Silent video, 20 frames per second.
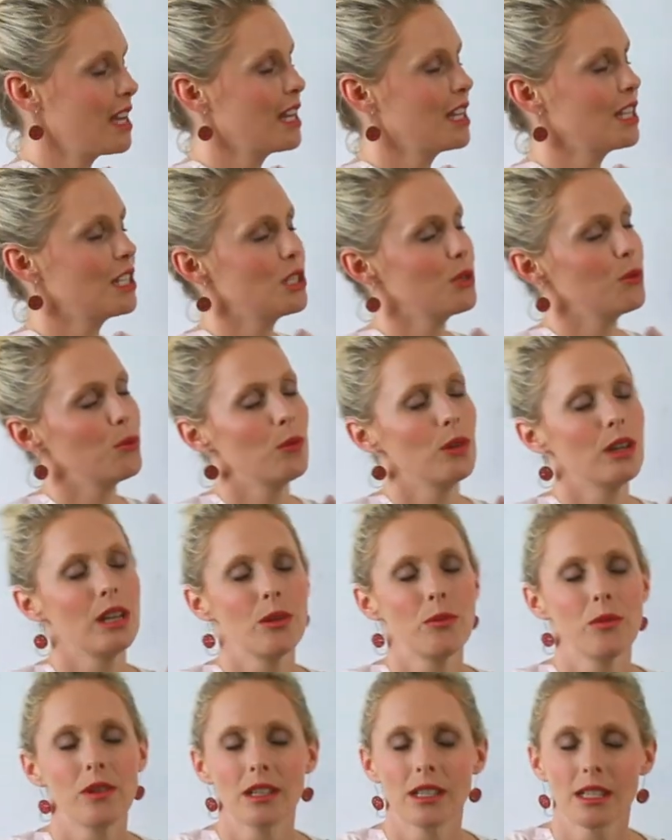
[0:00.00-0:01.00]
And do we
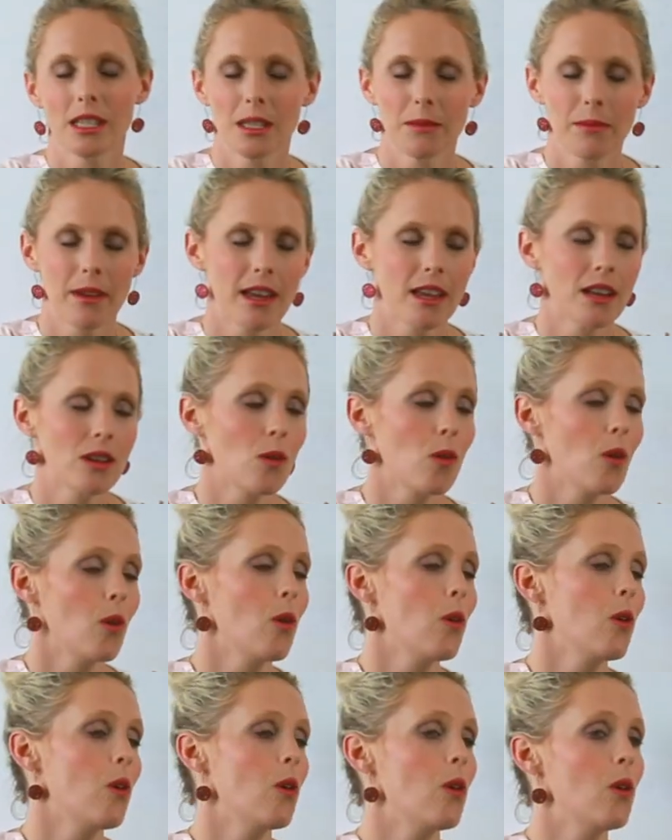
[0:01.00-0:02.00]
want to spend
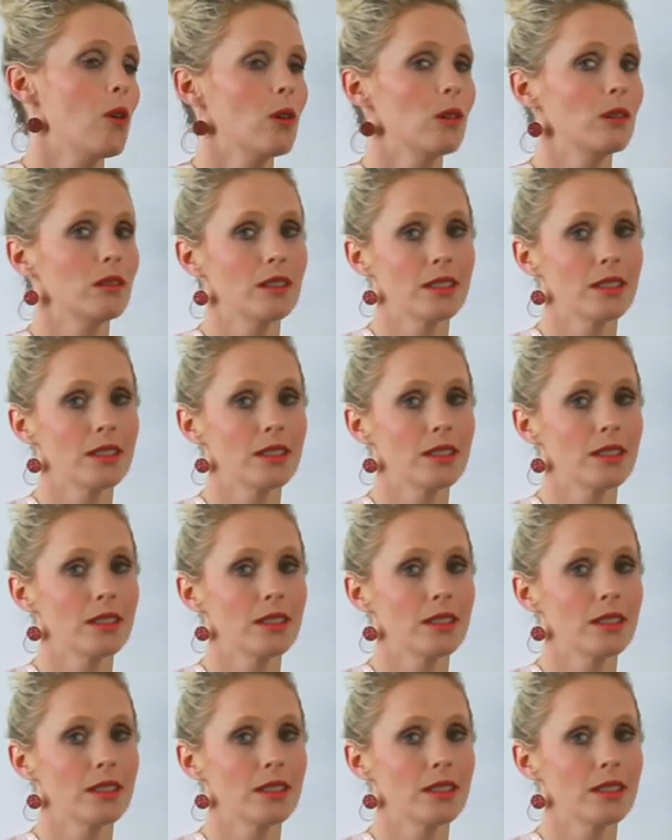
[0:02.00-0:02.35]
all